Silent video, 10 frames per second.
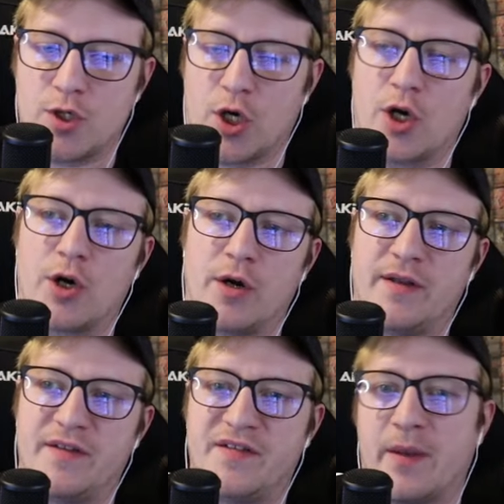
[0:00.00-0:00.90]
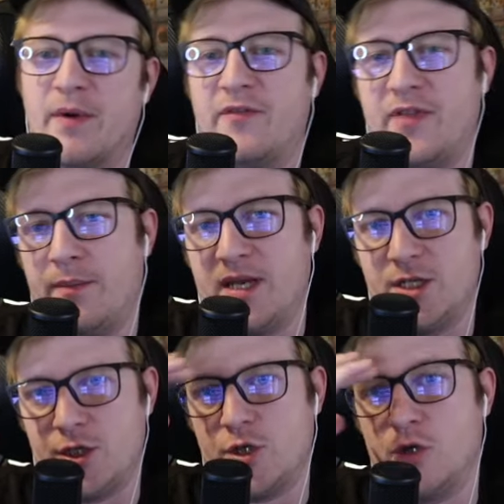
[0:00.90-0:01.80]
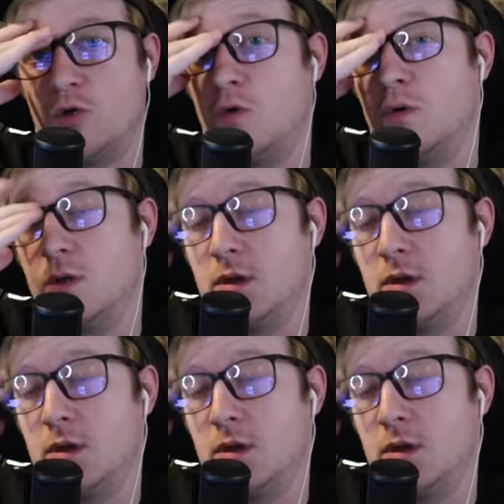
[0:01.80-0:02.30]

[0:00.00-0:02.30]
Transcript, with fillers: turn some of them into,